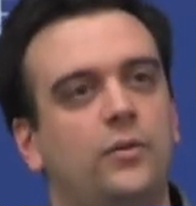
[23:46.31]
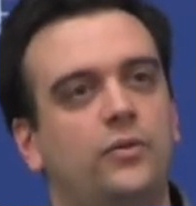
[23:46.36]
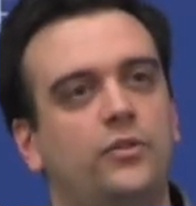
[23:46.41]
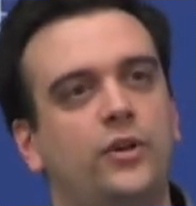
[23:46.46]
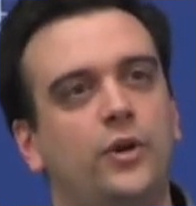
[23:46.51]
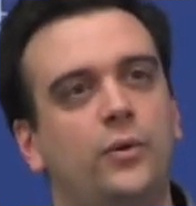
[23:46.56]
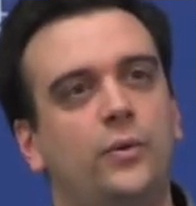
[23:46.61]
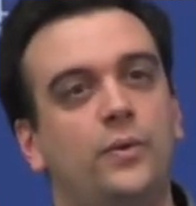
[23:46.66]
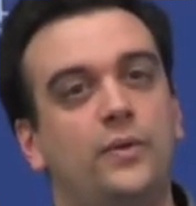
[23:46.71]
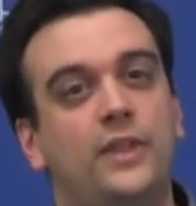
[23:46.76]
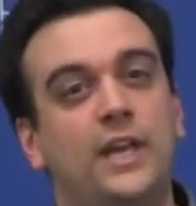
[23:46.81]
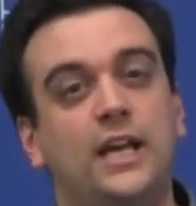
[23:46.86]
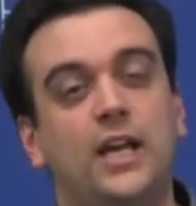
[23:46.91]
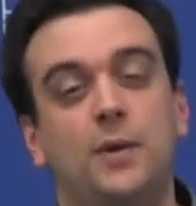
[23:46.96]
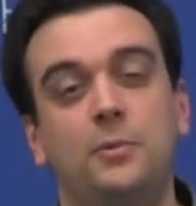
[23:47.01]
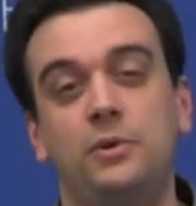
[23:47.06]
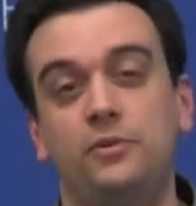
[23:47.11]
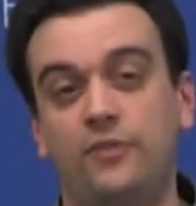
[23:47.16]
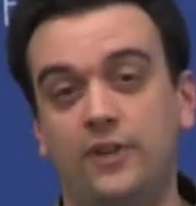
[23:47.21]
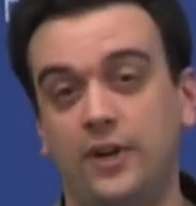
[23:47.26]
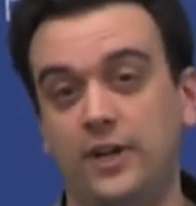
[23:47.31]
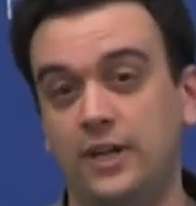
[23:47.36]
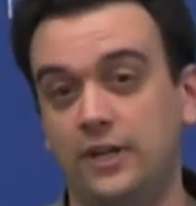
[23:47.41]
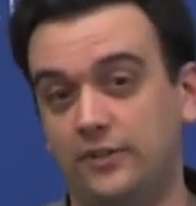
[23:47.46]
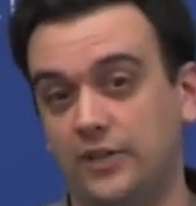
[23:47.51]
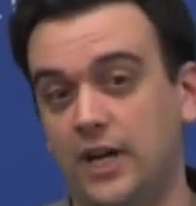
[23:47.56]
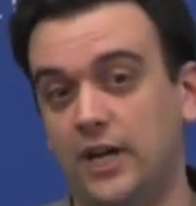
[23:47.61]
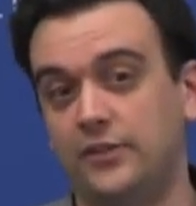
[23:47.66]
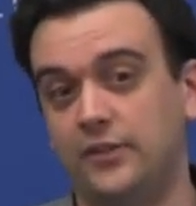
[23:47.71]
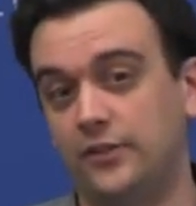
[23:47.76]
So they come in
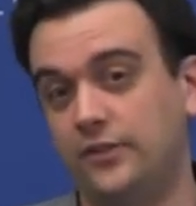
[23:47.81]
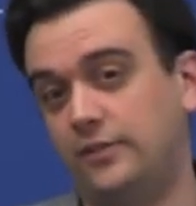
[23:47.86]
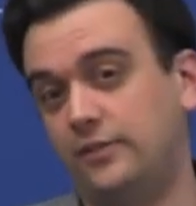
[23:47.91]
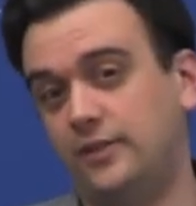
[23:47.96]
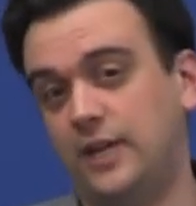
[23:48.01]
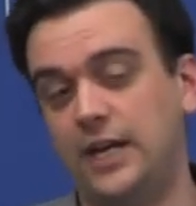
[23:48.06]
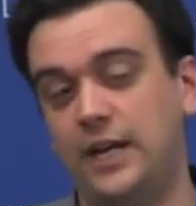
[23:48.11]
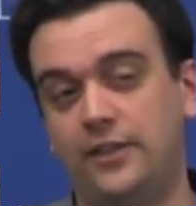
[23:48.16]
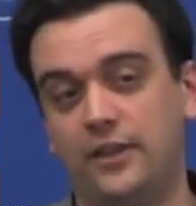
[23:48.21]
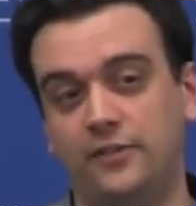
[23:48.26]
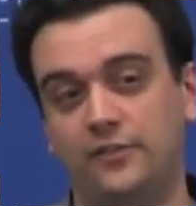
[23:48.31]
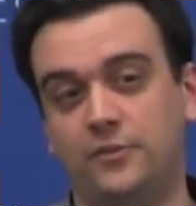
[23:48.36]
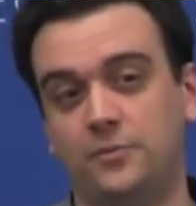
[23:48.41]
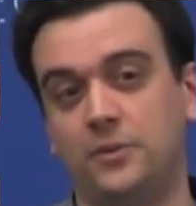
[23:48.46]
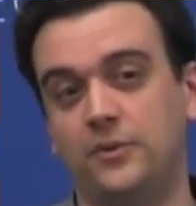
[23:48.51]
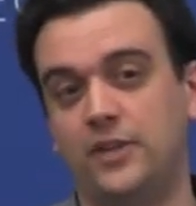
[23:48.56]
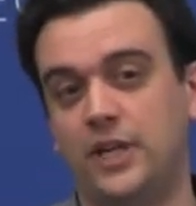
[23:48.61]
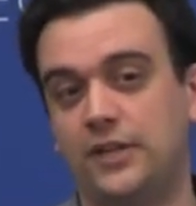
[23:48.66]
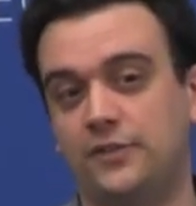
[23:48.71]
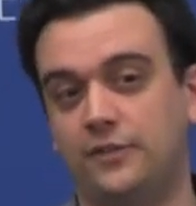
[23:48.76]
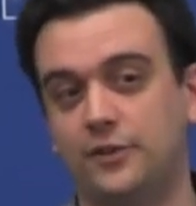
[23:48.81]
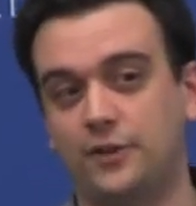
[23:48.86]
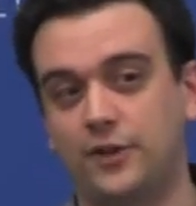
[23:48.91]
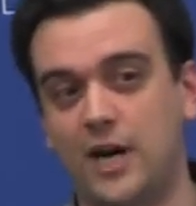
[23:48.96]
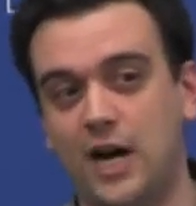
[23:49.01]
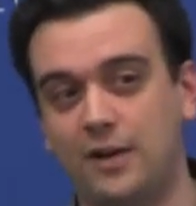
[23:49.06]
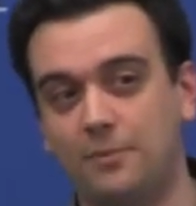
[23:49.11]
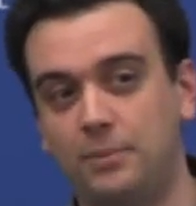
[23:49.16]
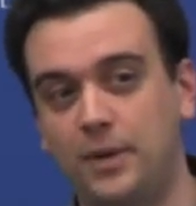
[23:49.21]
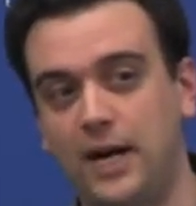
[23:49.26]
varying sizes, anything from the size of a
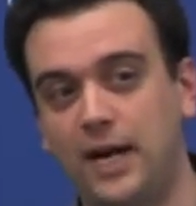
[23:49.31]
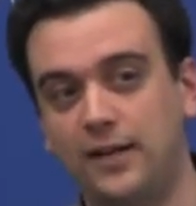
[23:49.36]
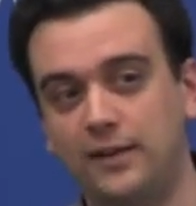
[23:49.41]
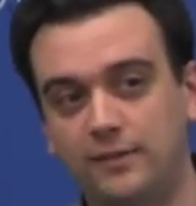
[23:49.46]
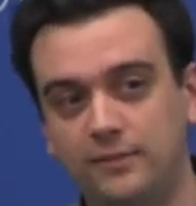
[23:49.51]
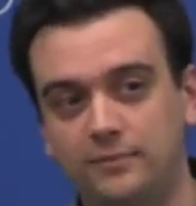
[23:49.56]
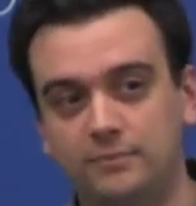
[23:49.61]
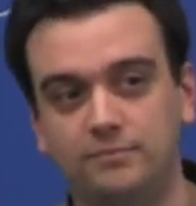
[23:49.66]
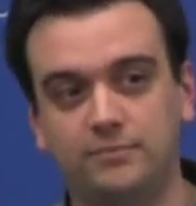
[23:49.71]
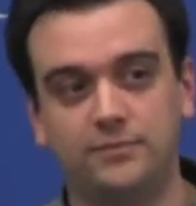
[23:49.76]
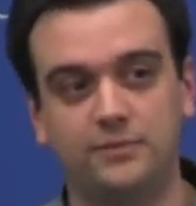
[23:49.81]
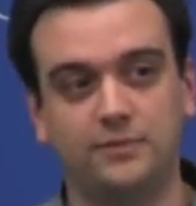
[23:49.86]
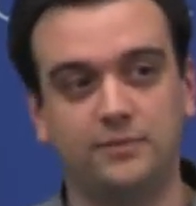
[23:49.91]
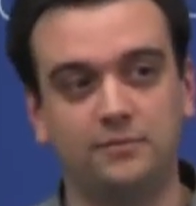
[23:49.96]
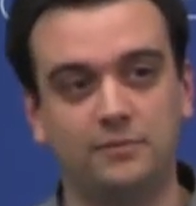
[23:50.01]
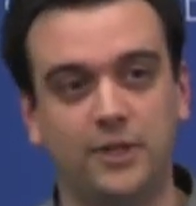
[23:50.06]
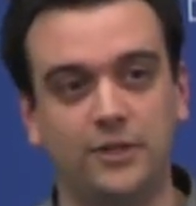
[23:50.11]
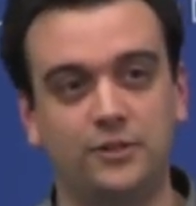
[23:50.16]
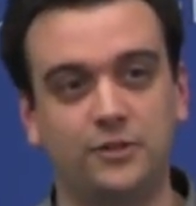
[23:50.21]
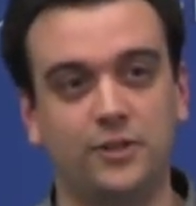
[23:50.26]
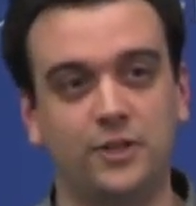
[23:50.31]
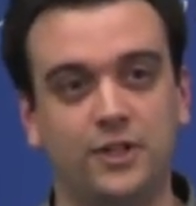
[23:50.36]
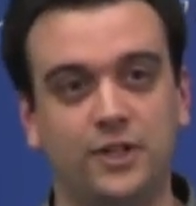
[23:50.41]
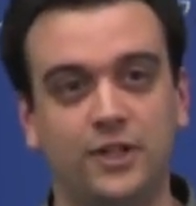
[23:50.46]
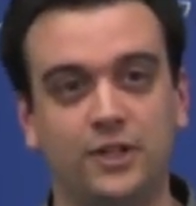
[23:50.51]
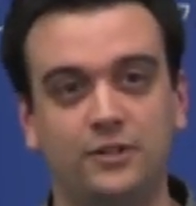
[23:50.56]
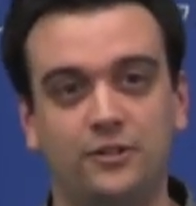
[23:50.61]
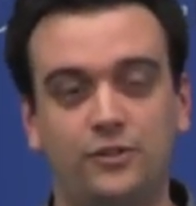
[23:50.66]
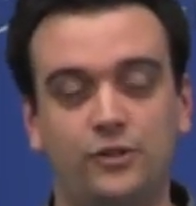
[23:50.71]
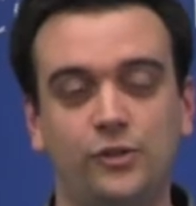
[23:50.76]
crock pot, rice
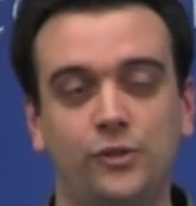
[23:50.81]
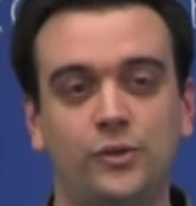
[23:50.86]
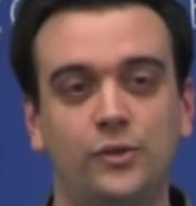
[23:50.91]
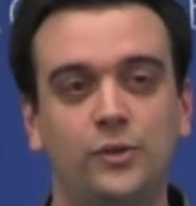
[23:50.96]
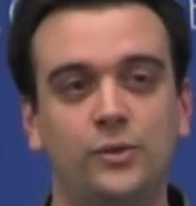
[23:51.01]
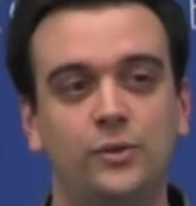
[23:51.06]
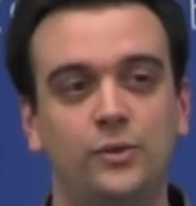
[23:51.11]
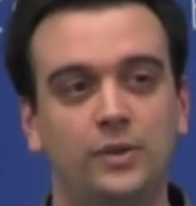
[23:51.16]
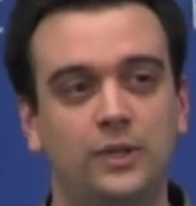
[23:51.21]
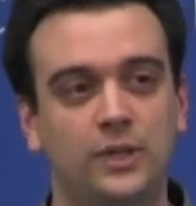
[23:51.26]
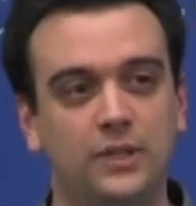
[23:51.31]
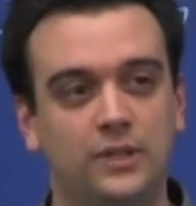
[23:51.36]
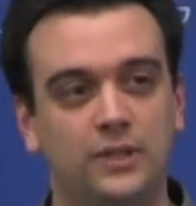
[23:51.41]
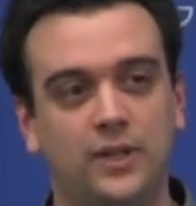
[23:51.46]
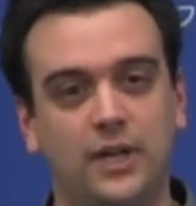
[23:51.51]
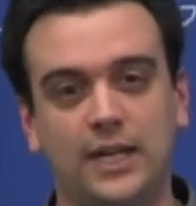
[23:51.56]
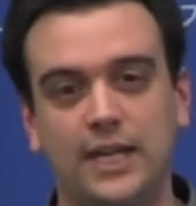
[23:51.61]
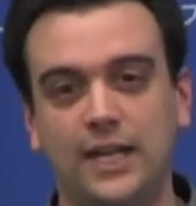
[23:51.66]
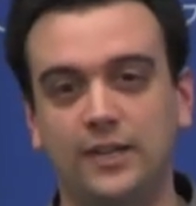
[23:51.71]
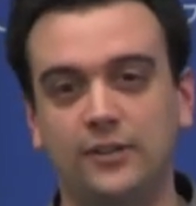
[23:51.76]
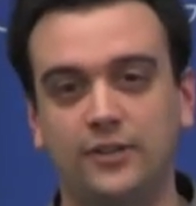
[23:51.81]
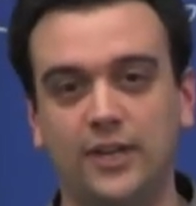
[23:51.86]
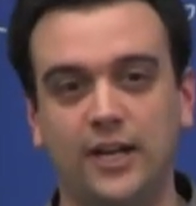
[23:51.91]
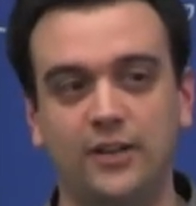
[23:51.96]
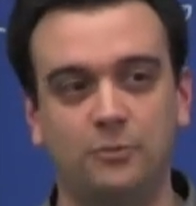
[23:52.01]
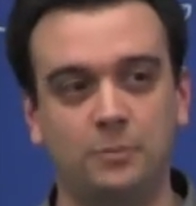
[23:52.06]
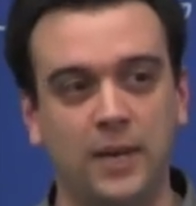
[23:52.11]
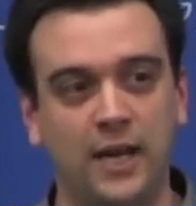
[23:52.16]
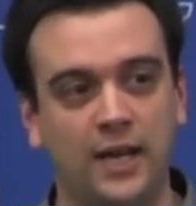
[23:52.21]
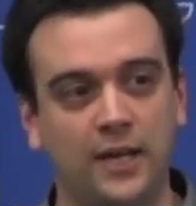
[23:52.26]
cooker, to a
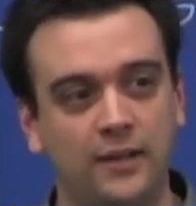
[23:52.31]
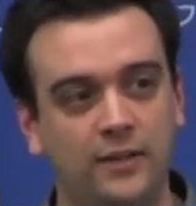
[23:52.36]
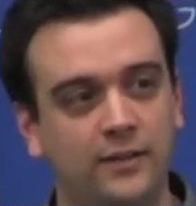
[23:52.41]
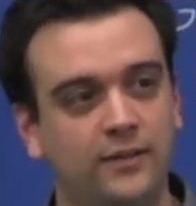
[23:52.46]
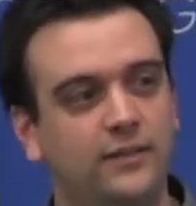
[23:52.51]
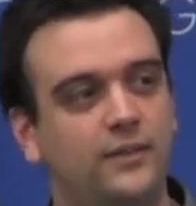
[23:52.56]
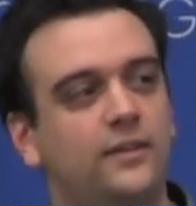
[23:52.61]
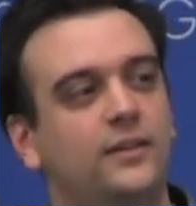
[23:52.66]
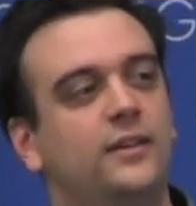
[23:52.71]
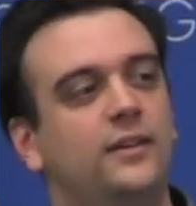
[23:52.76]
king-size bed.